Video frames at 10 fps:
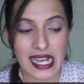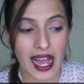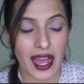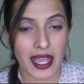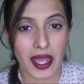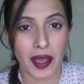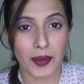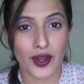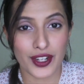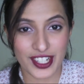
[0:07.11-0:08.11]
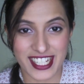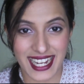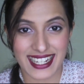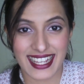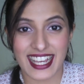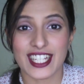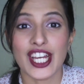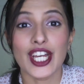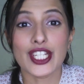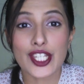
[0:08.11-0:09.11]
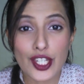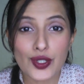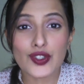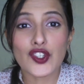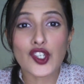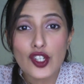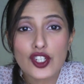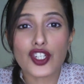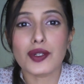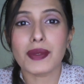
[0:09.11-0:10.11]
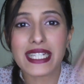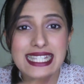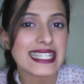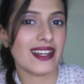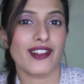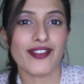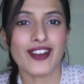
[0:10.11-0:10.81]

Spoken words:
I am going to dedicate to YouTube itself.